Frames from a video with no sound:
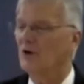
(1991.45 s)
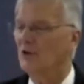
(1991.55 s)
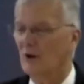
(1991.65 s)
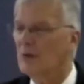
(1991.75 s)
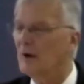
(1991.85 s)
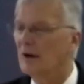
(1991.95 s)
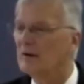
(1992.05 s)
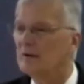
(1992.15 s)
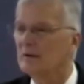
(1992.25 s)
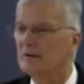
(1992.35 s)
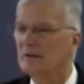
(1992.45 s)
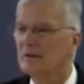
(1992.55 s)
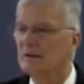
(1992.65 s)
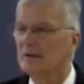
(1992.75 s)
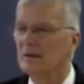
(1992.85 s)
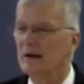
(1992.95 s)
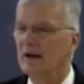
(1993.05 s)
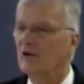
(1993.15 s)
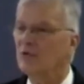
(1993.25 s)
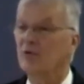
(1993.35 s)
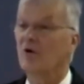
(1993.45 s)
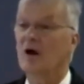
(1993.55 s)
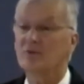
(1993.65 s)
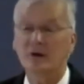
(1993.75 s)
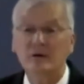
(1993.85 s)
limit, and it's forever.